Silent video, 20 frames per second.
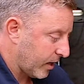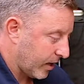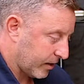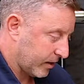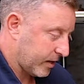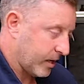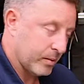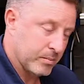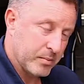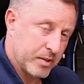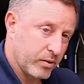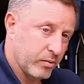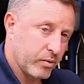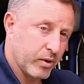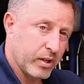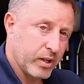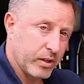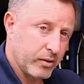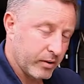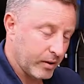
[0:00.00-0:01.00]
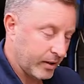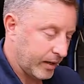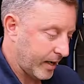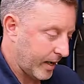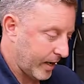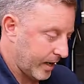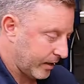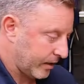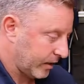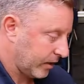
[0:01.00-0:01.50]
and comes in really, really
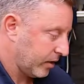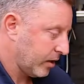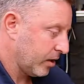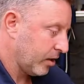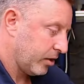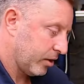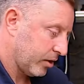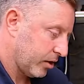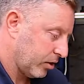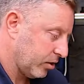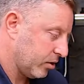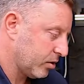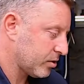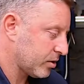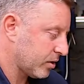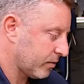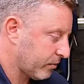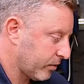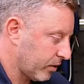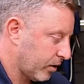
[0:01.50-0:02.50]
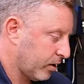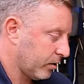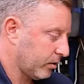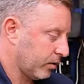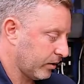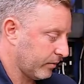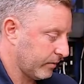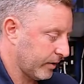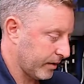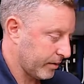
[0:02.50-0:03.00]
handy. You can use it for a whole
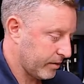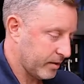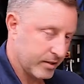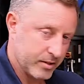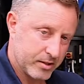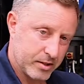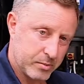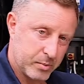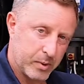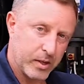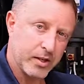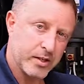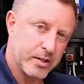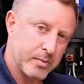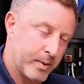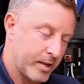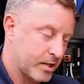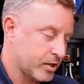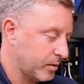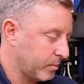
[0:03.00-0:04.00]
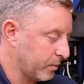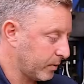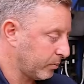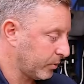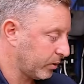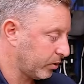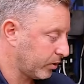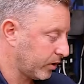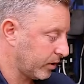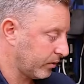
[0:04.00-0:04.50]
lot of other things as well, especially when
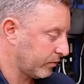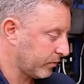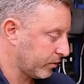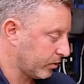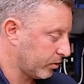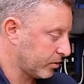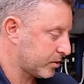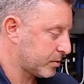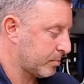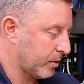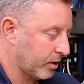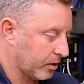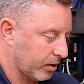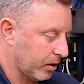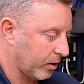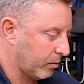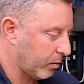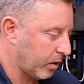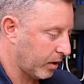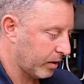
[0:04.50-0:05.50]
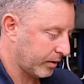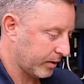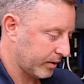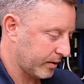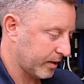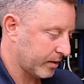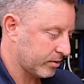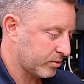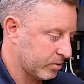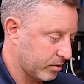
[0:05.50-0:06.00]
we're looking for spotlight wiring
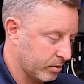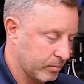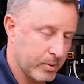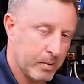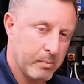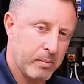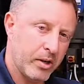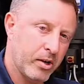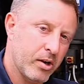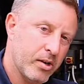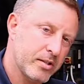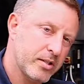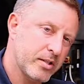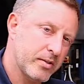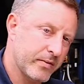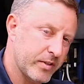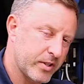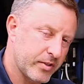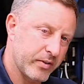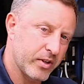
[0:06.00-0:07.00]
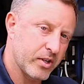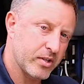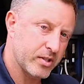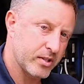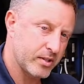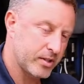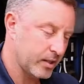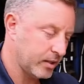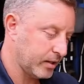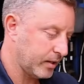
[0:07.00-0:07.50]
and that too, but because of its
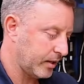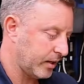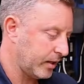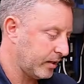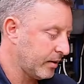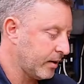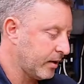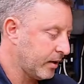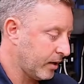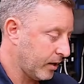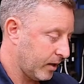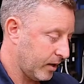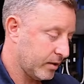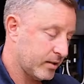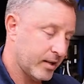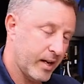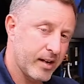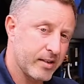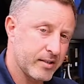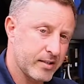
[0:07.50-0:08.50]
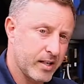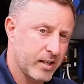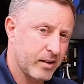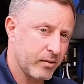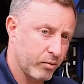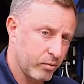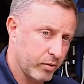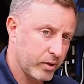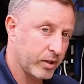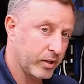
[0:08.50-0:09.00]
versatility, it's hands
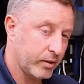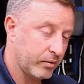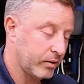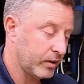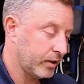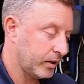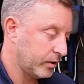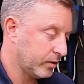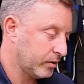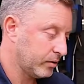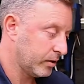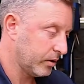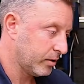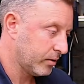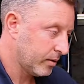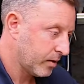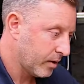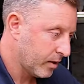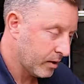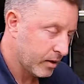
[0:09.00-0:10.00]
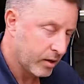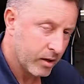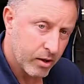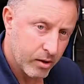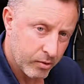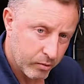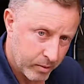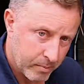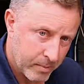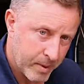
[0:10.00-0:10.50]
down really, really good.
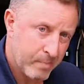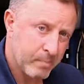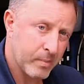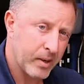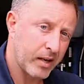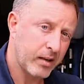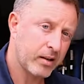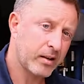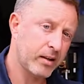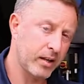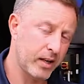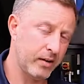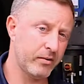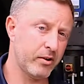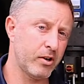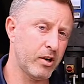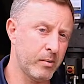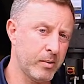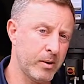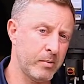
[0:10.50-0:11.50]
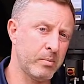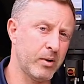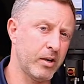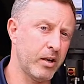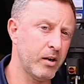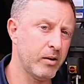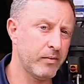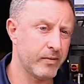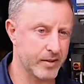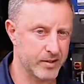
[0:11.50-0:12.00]
Remember, leave a comment
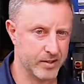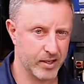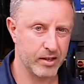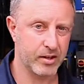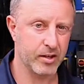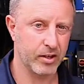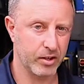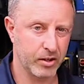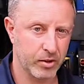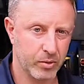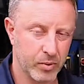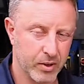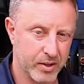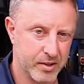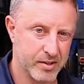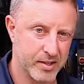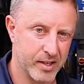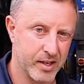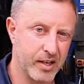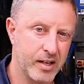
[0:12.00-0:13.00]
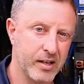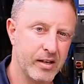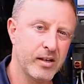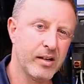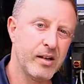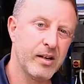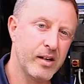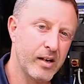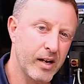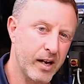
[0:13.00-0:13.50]
below if there's anything you want to see.
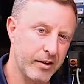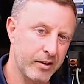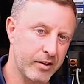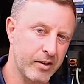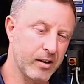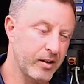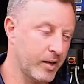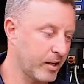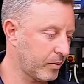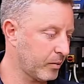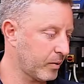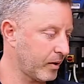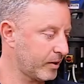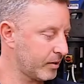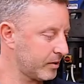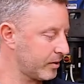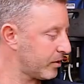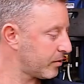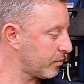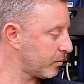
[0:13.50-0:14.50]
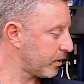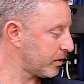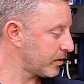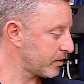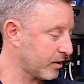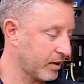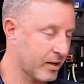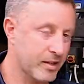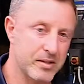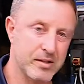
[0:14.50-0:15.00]
Other, otherwise,
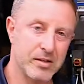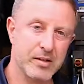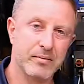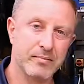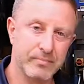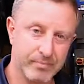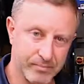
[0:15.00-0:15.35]
guys,